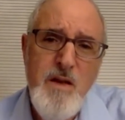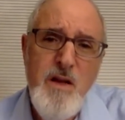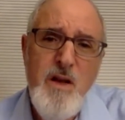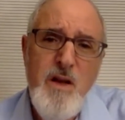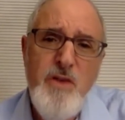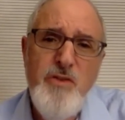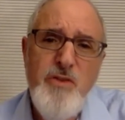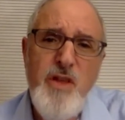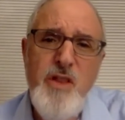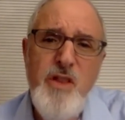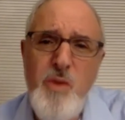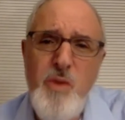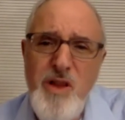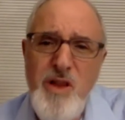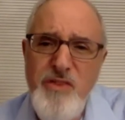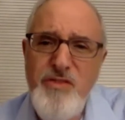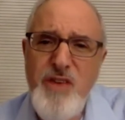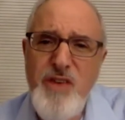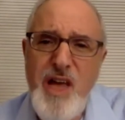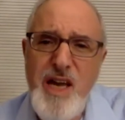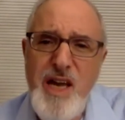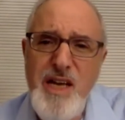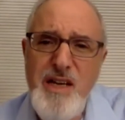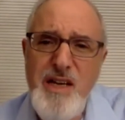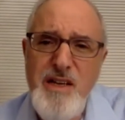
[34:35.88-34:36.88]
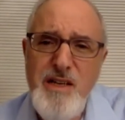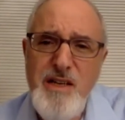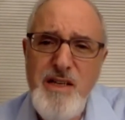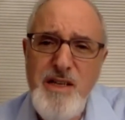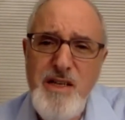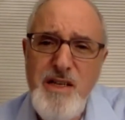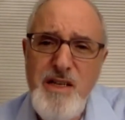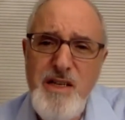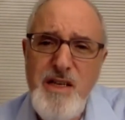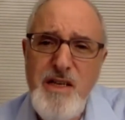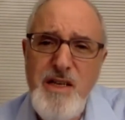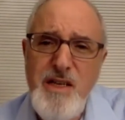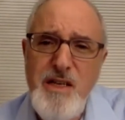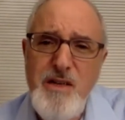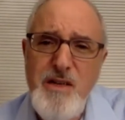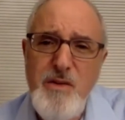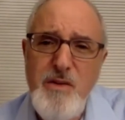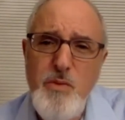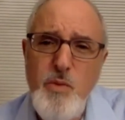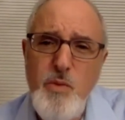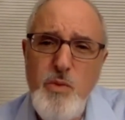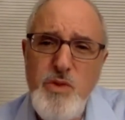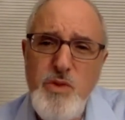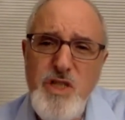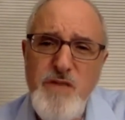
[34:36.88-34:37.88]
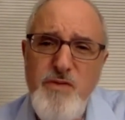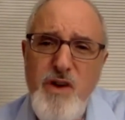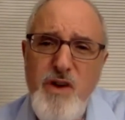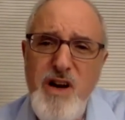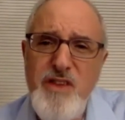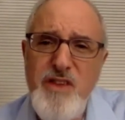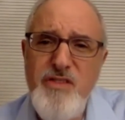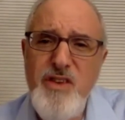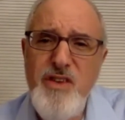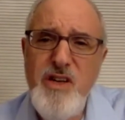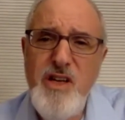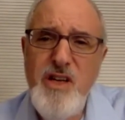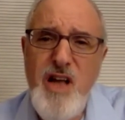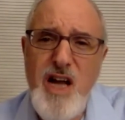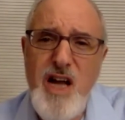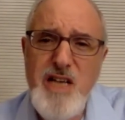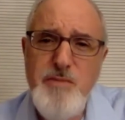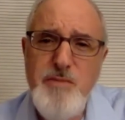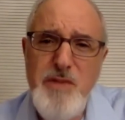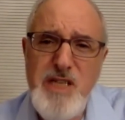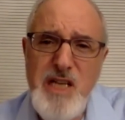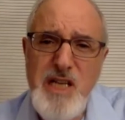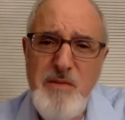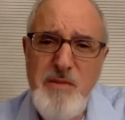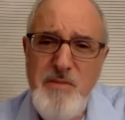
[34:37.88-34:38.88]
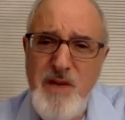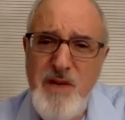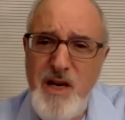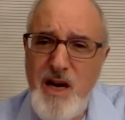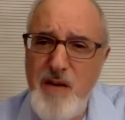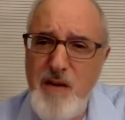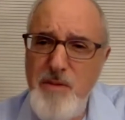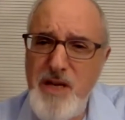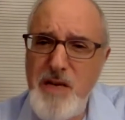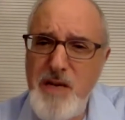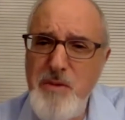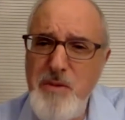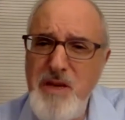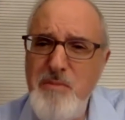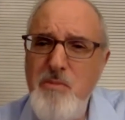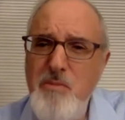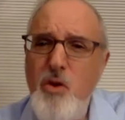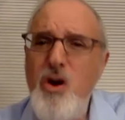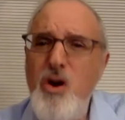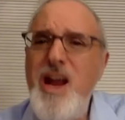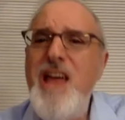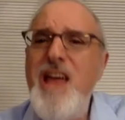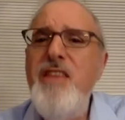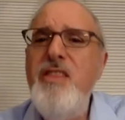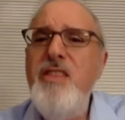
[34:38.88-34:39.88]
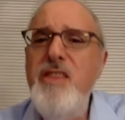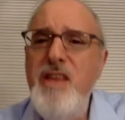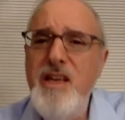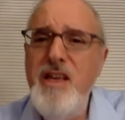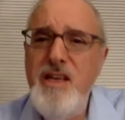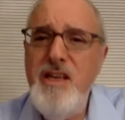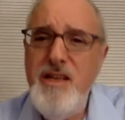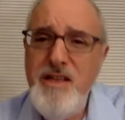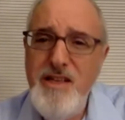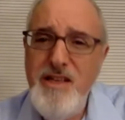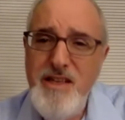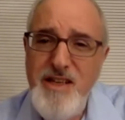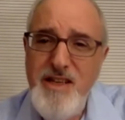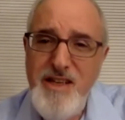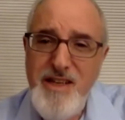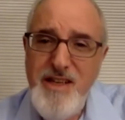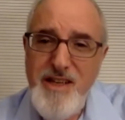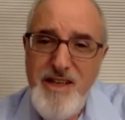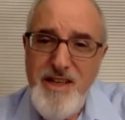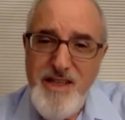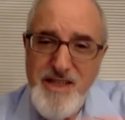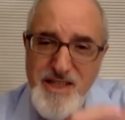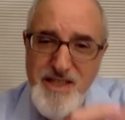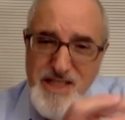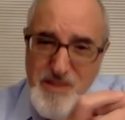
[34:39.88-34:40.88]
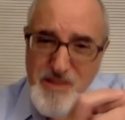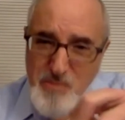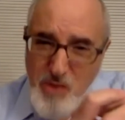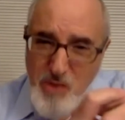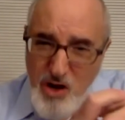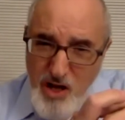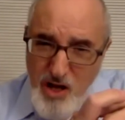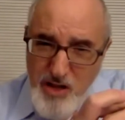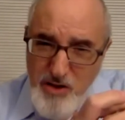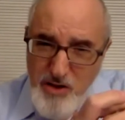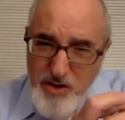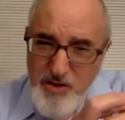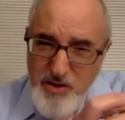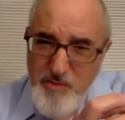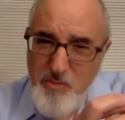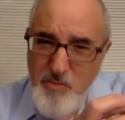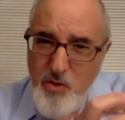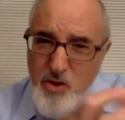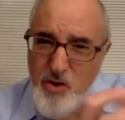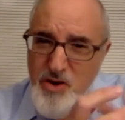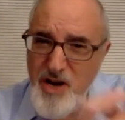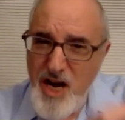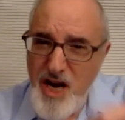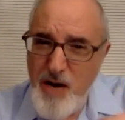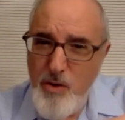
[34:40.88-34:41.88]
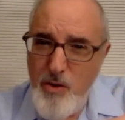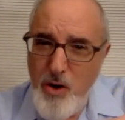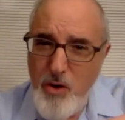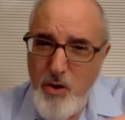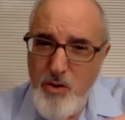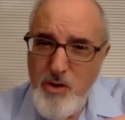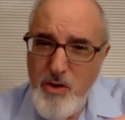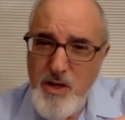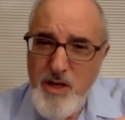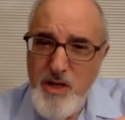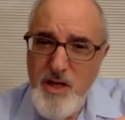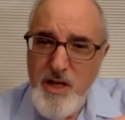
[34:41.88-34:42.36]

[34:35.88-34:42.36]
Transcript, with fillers: So on the one side, Sephardic synagogues become are becoming more ethnic, smaller, and more narrow,